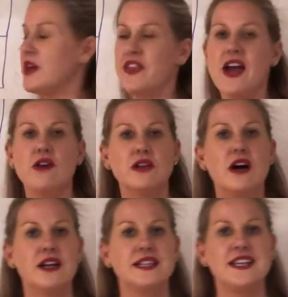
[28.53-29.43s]
with how
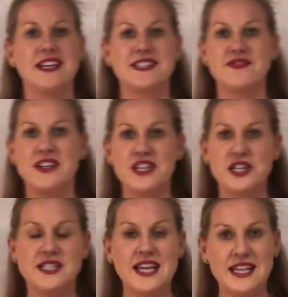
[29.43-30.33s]
long it takes to finish
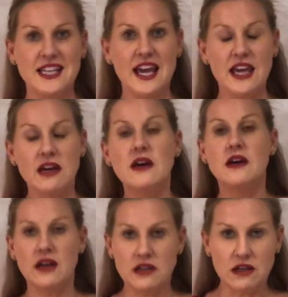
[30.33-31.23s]
a 10K.
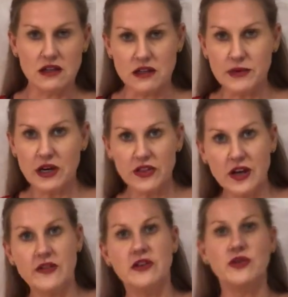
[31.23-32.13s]
I know that at the
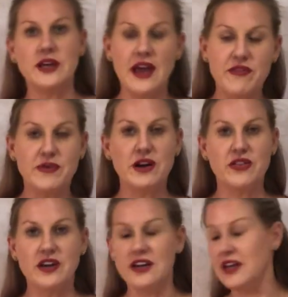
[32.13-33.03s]
marathon they're doing half
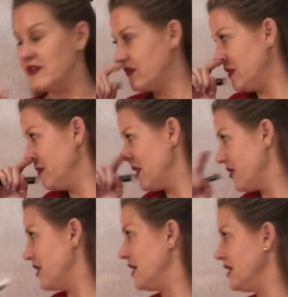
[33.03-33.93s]
marathon and full
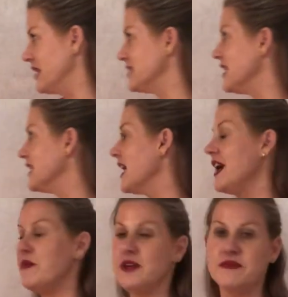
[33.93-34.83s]
marathon, not a
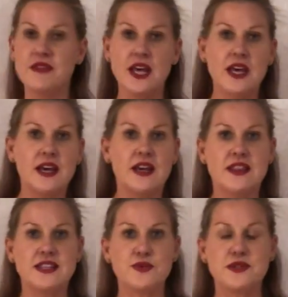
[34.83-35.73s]
10K, but
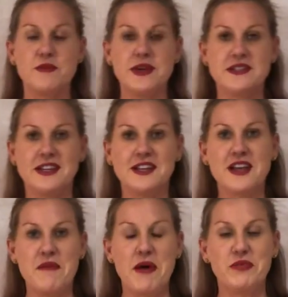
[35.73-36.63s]
this was the best I could
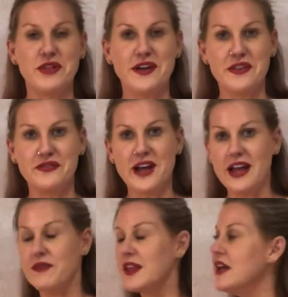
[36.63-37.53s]
come up with on the
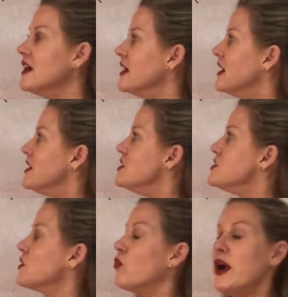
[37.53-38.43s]
fly.
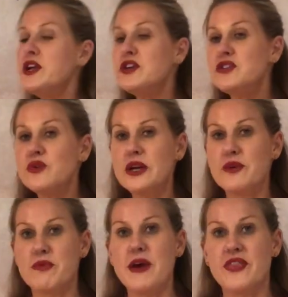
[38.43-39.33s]
So what you're doing
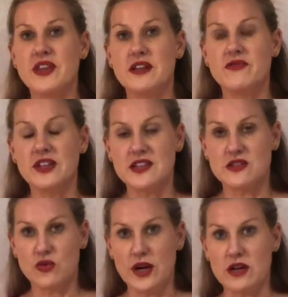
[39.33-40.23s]
with method of least
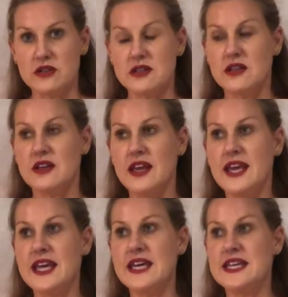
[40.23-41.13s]
squares
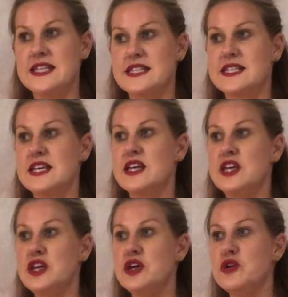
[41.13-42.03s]
is
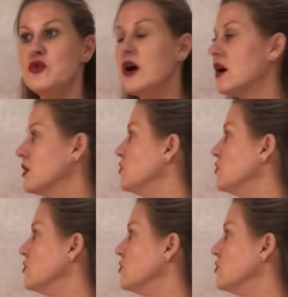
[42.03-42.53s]
you are